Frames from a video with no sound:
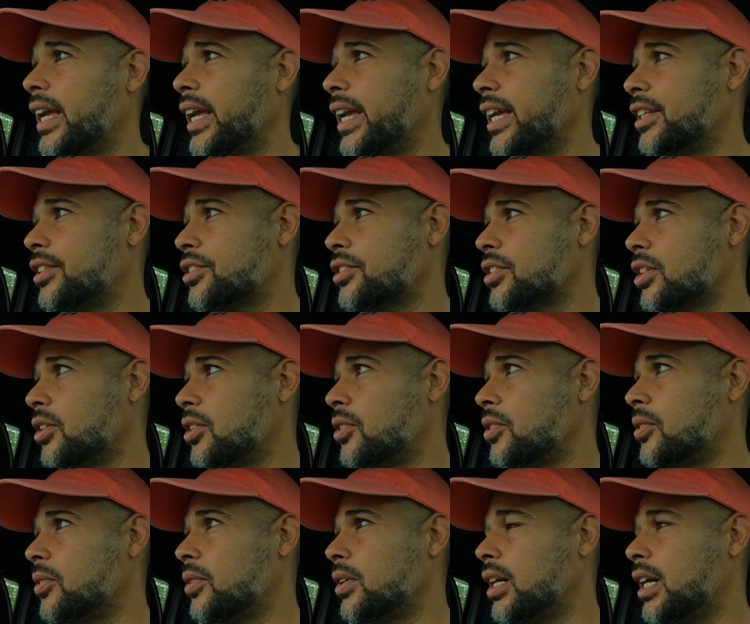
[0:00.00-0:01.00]
And
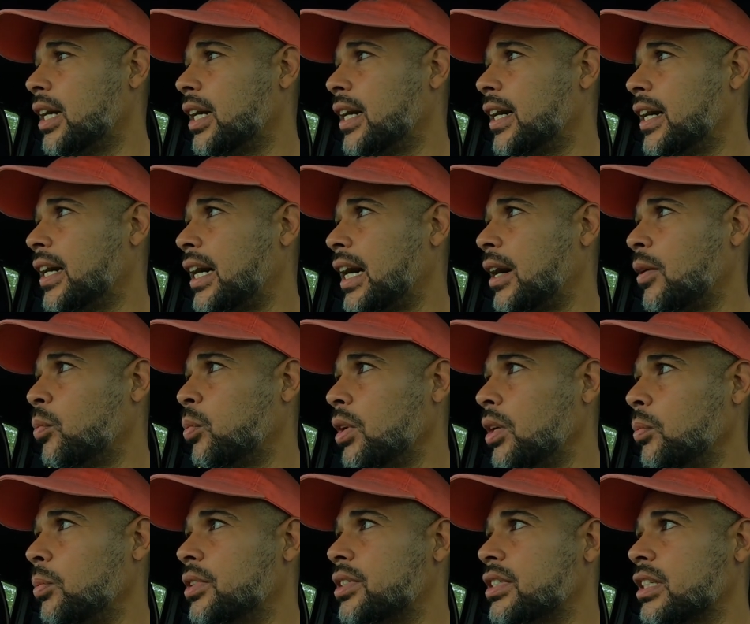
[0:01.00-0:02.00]
so uh, I
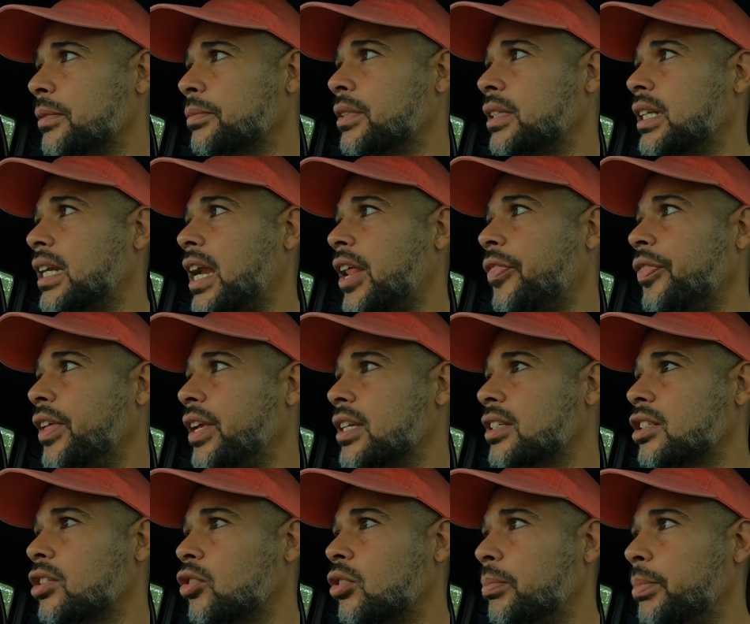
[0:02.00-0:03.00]
went with something that I think
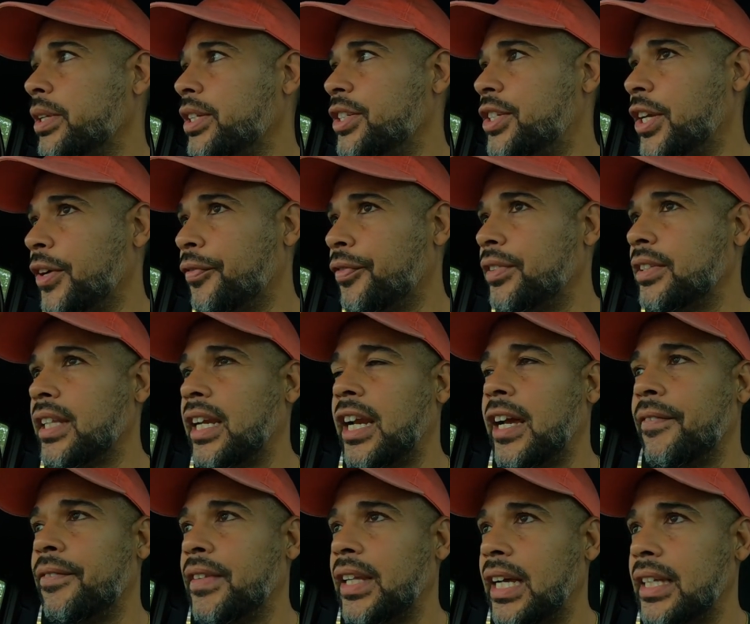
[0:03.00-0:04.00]
is a little bit different that I
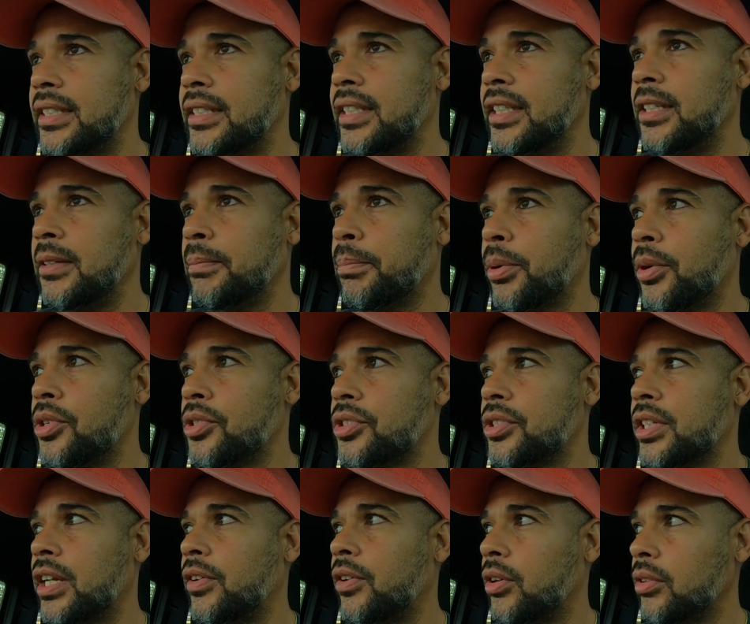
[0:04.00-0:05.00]
have not seen in
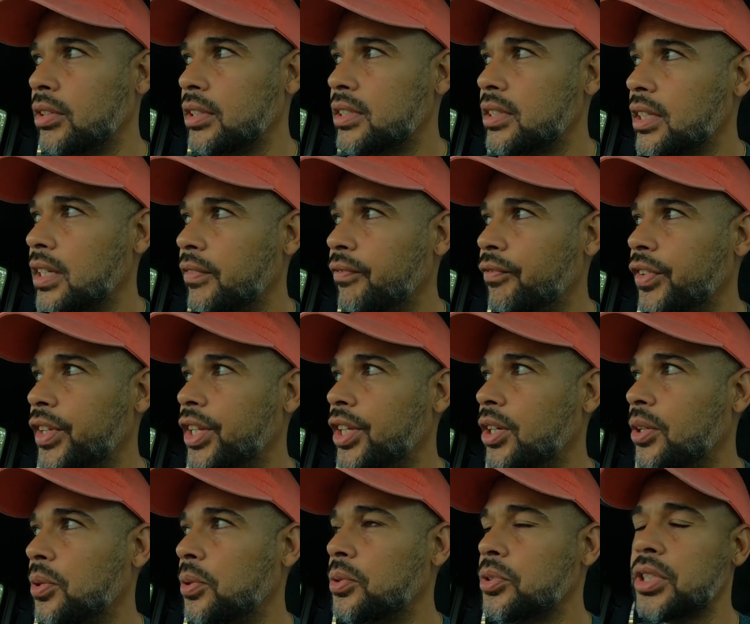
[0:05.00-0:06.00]
person, I've only seen in
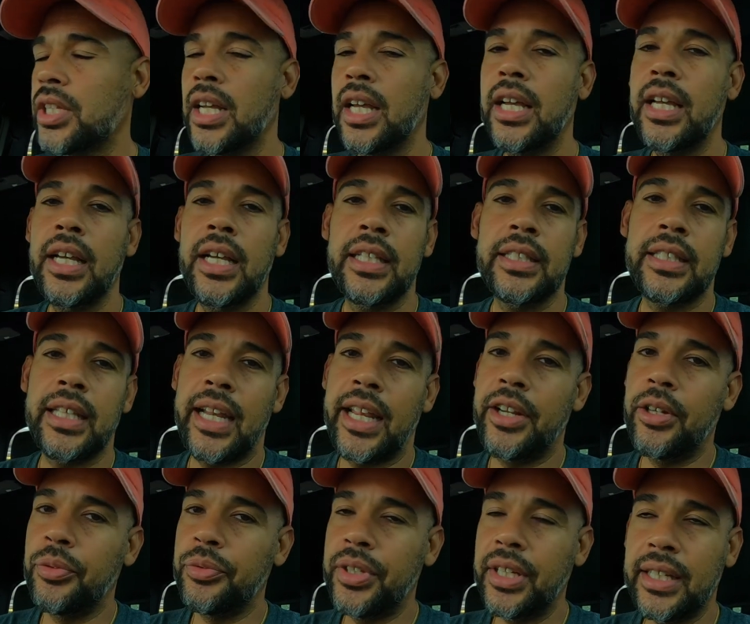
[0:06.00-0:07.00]
videos, that I
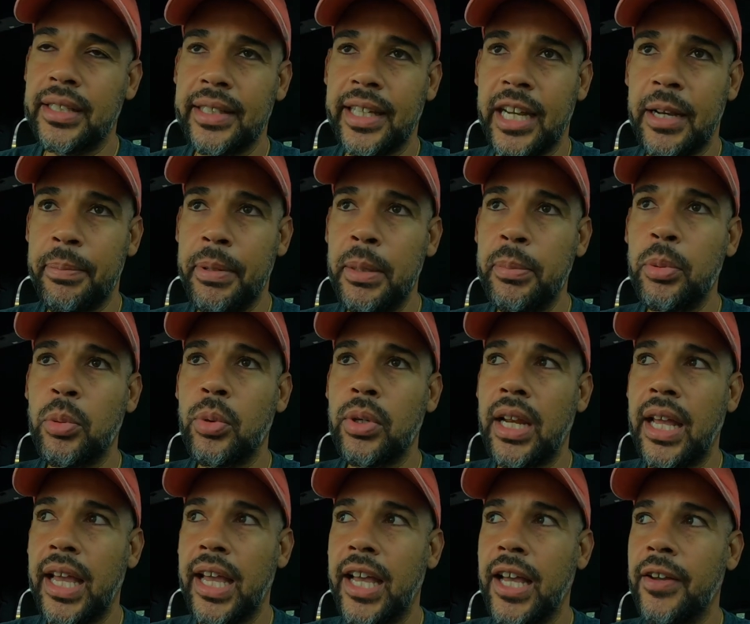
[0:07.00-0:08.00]
don't think a lot of people would
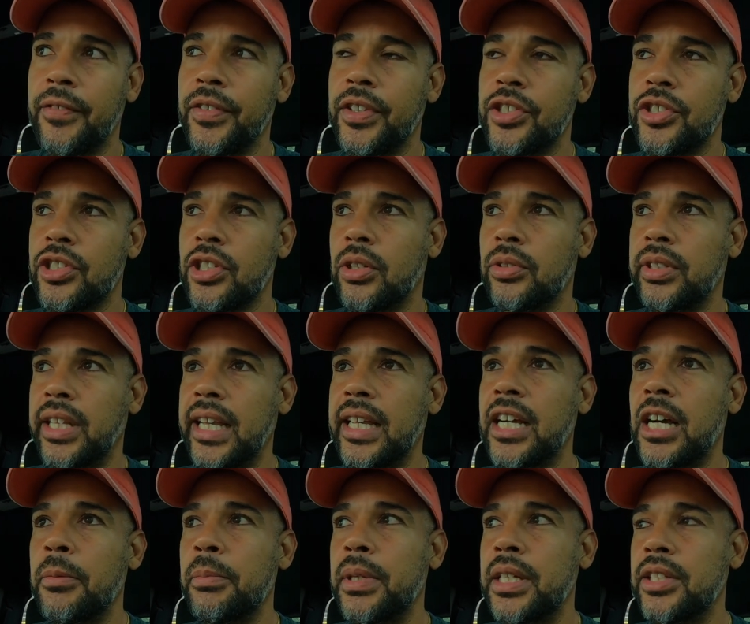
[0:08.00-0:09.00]
have. And so they
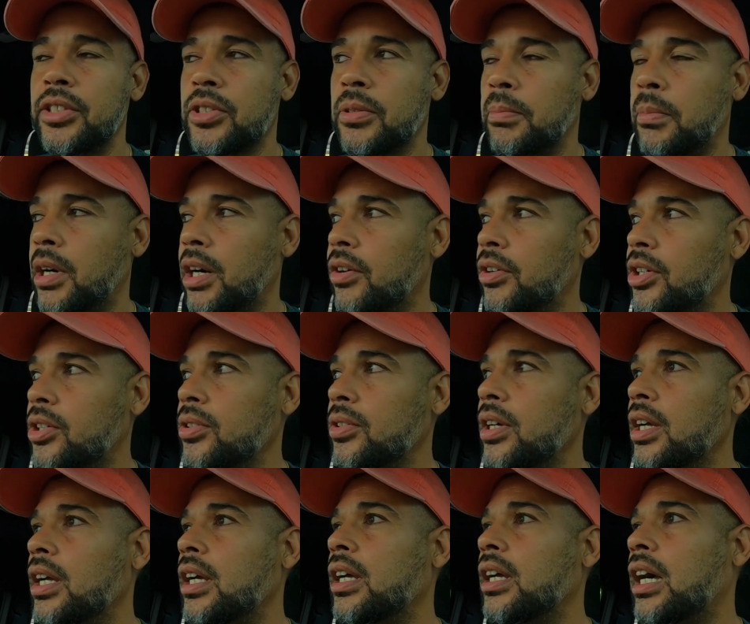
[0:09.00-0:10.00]
come in tomorrow.
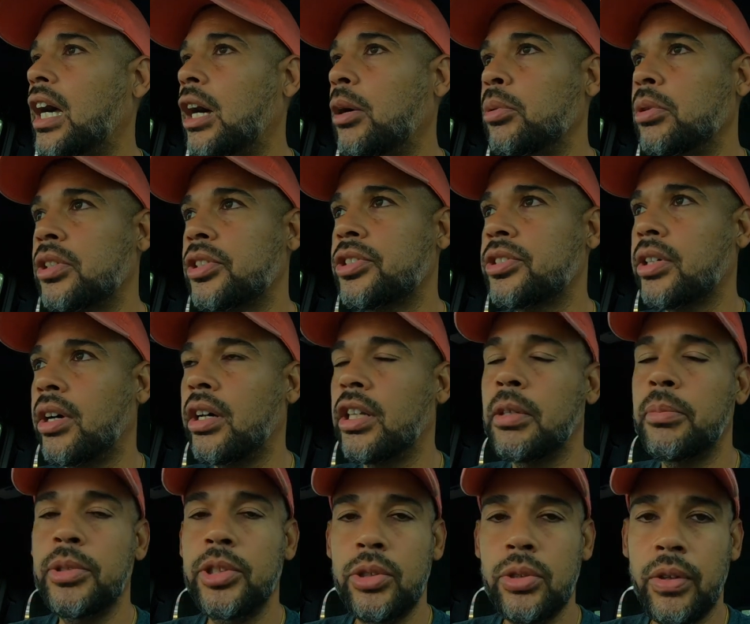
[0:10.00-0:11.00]
I will install
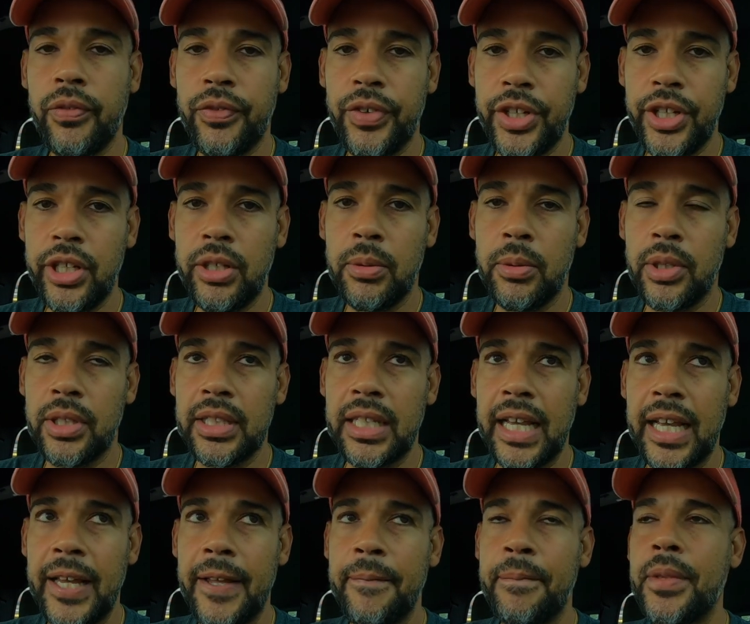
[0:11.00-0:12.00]
them and do a video on
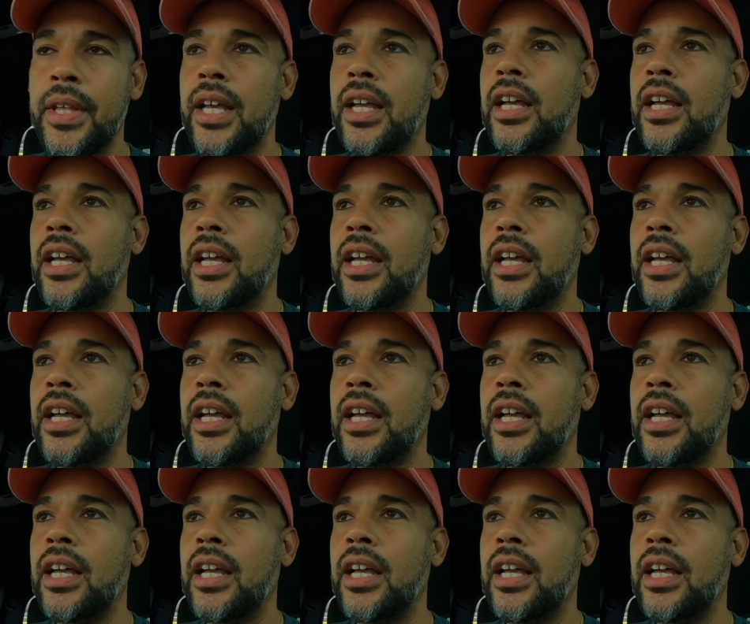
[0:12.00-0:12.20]
that.